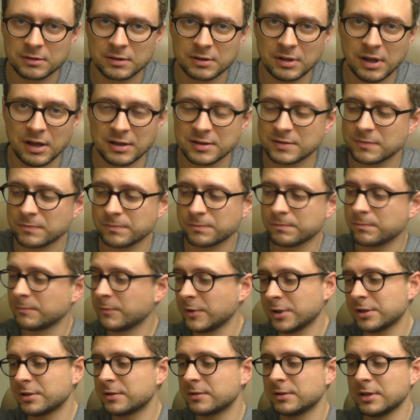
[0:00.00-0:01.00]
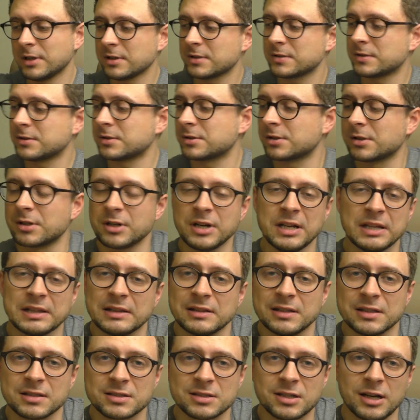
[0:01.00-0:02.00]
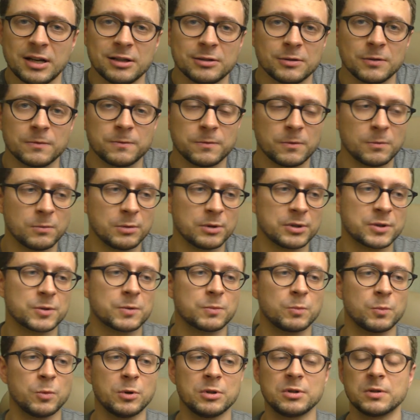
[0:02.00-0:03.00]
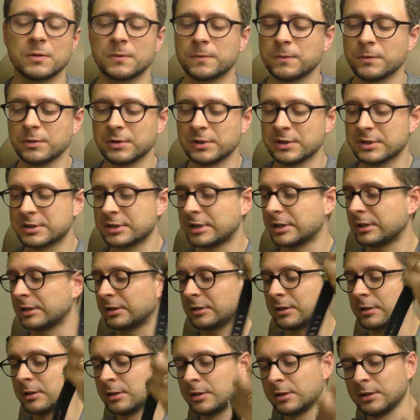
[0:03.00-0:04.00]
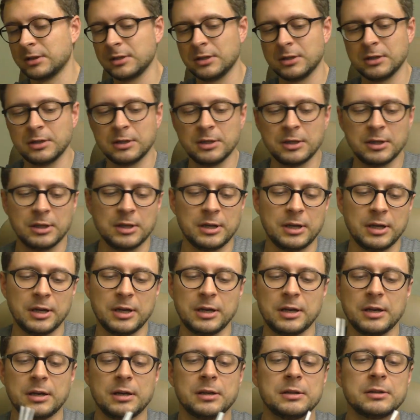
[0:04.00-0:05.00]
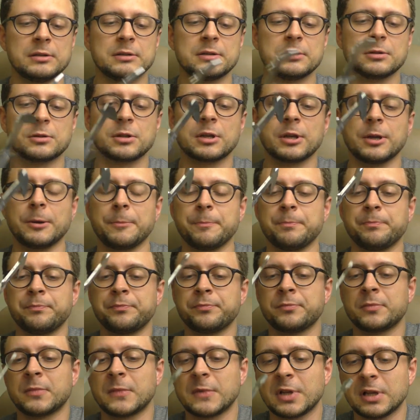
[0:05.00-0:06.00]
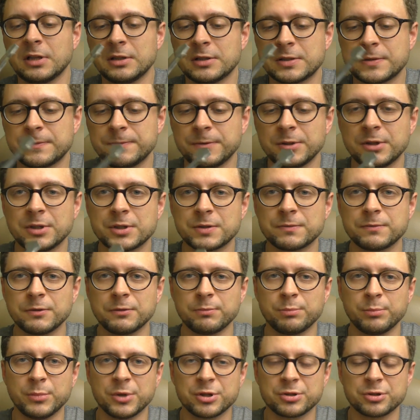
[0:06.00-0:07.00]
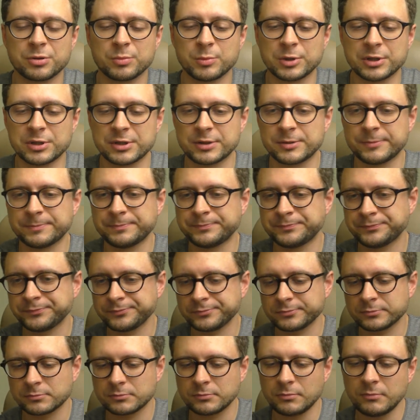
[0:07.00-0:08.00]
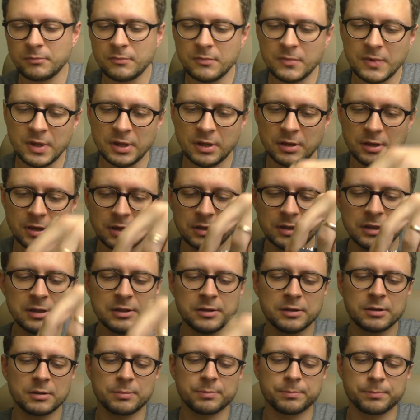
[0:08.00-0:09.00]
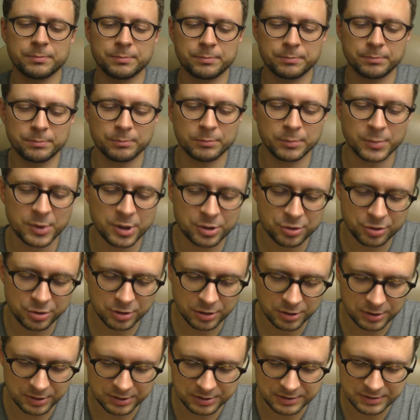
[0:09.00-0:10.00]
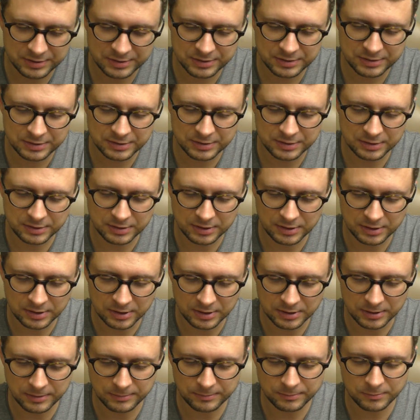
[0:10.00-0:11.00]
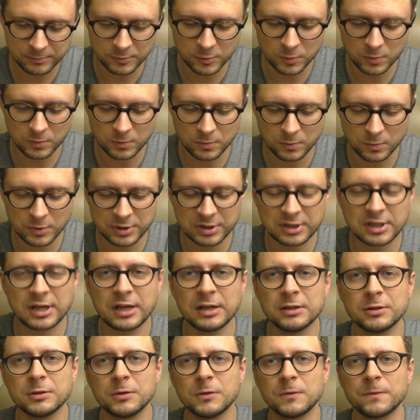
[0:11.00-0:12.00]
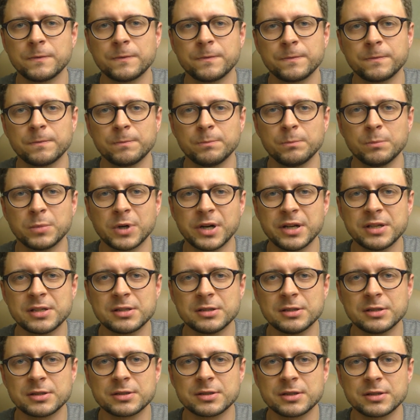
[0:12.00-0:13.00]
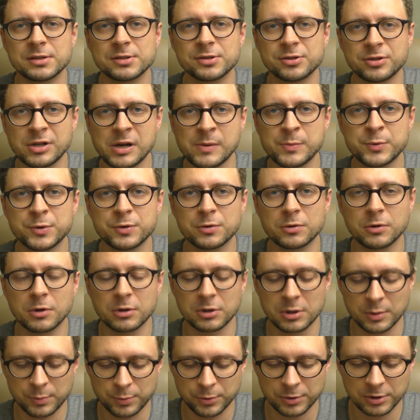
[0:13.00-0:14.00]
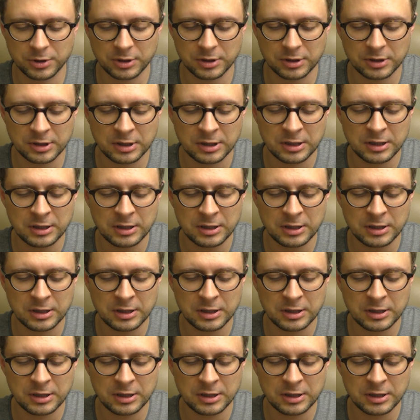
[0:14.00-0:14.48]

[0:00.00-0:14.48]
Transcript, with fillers: That's that's great design of a watch, wonderful design. And okay, let's finish with measurements. Another measure is the what kind of bracelets and straps you're gonna put it.